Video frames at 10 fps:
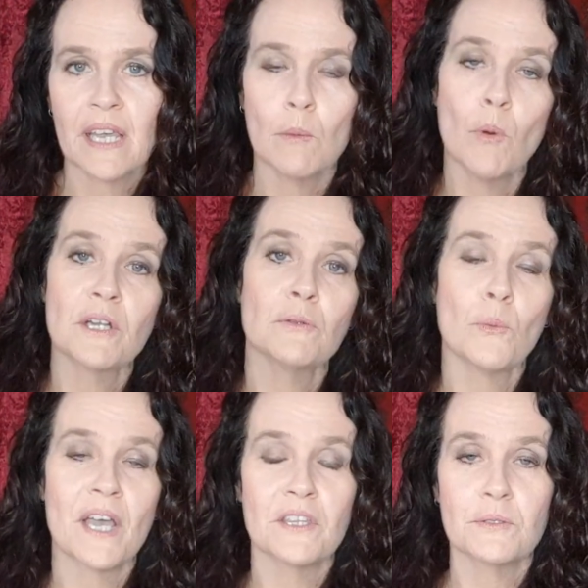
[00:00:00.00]
And one of the
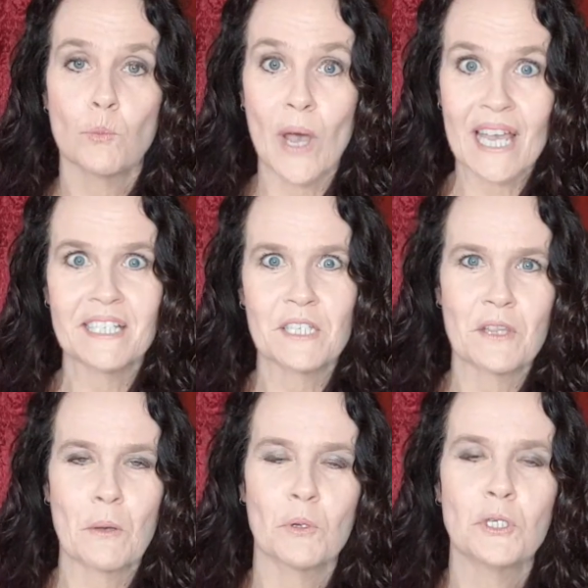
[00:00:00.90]
ways
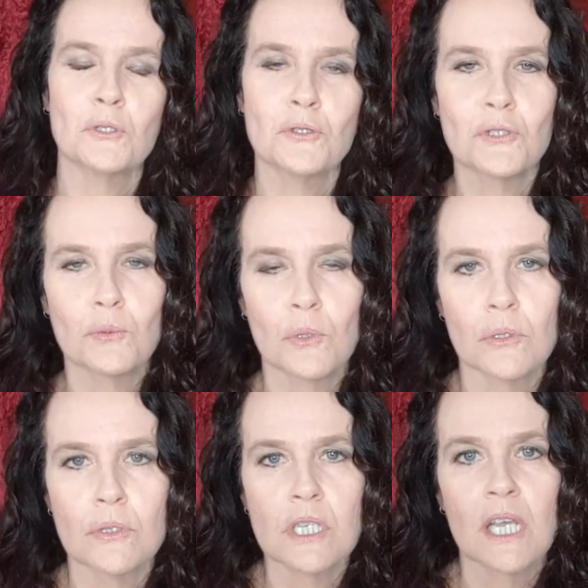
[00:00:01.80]
that we use the
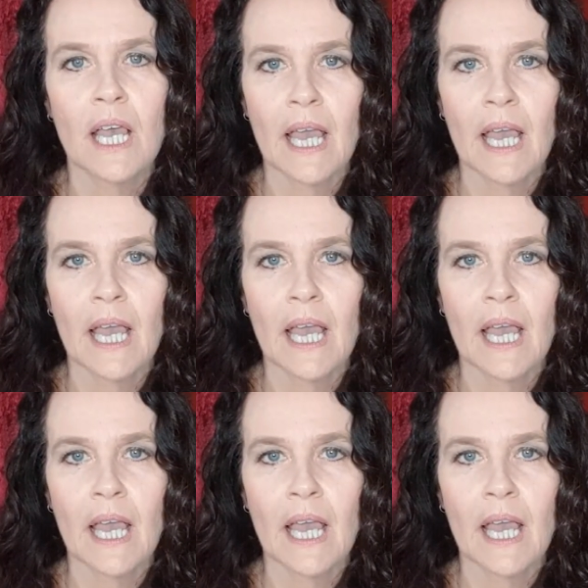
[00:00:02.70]
runes